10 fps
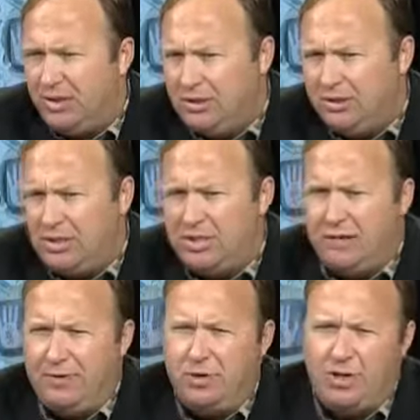You'll see
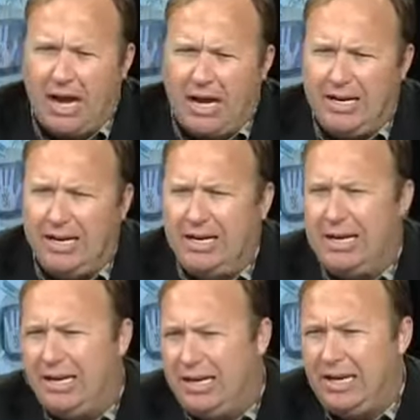stuff in China and
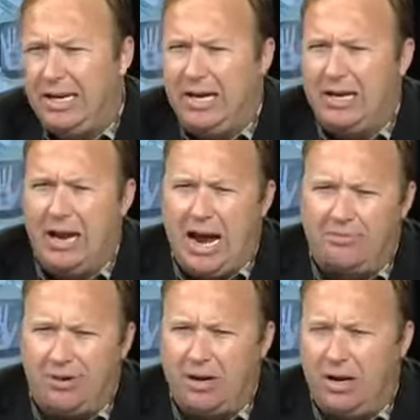India and
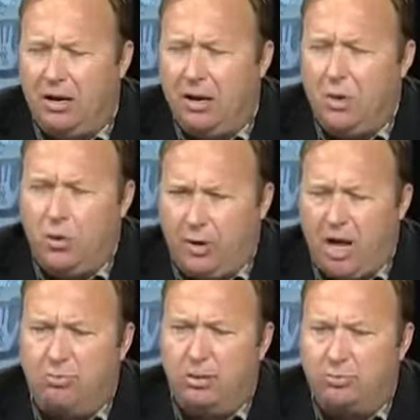Africa where the
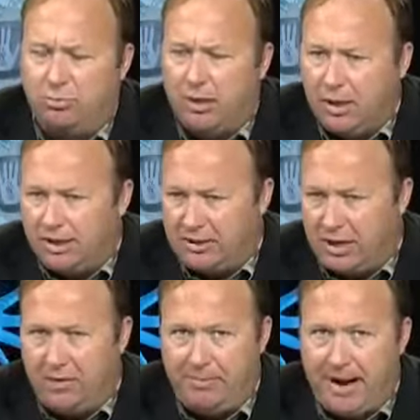globalists really
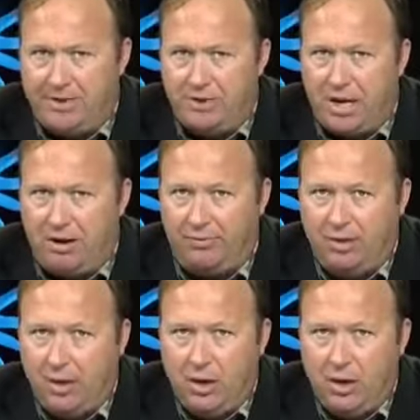sell the bad stuff,